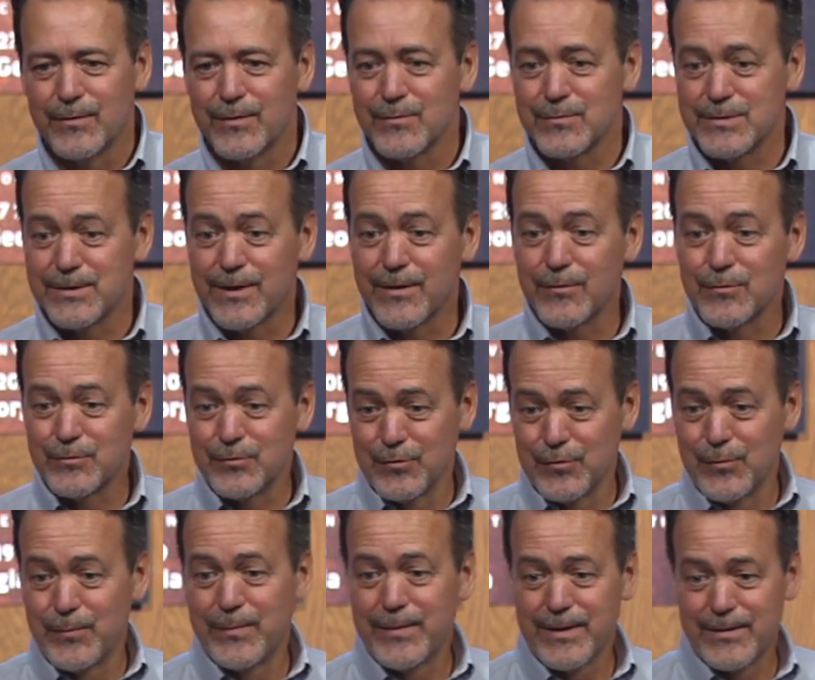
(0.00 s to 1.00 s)
There was another
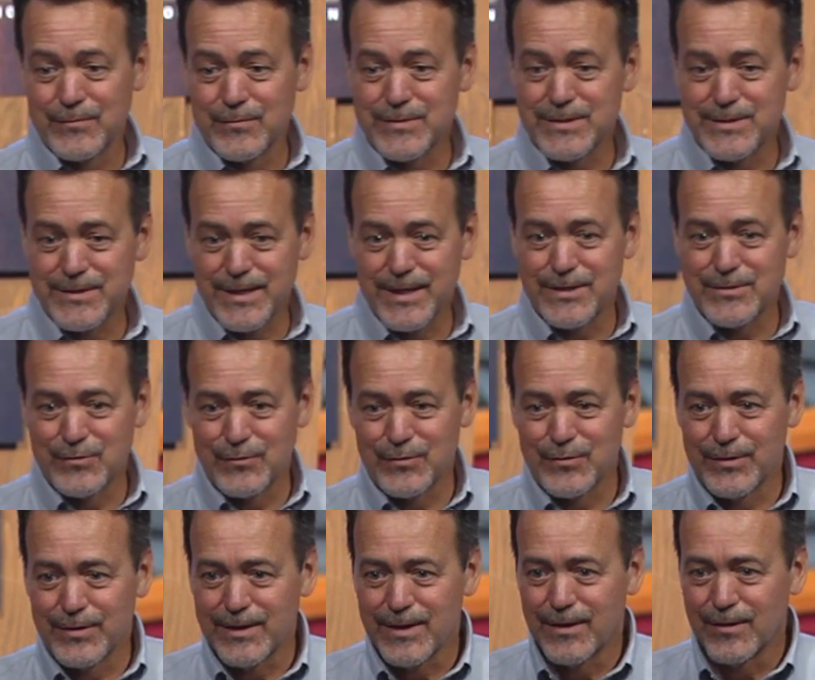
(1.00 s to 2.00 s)
troop that was scheduled to
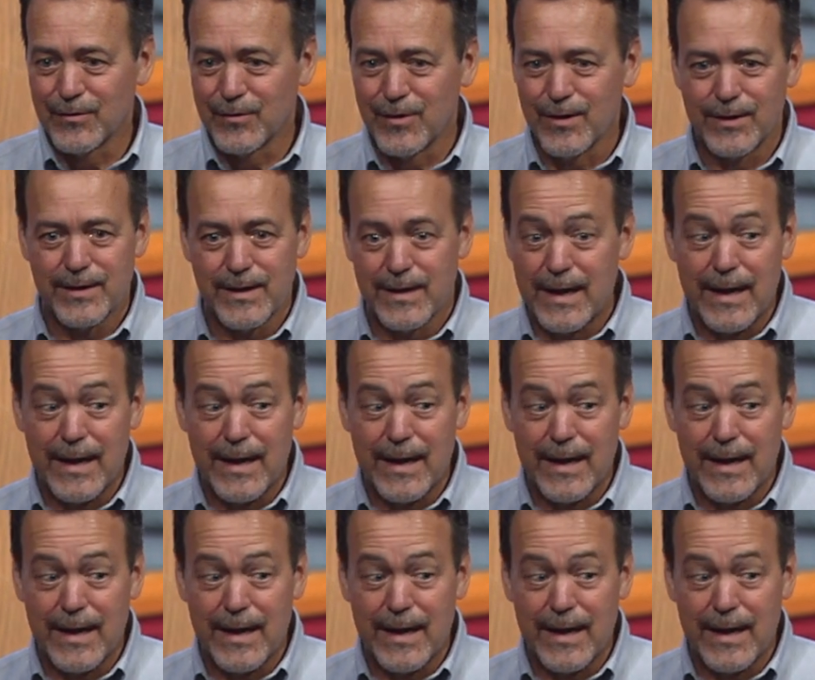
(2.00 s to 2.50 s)
do the color guard.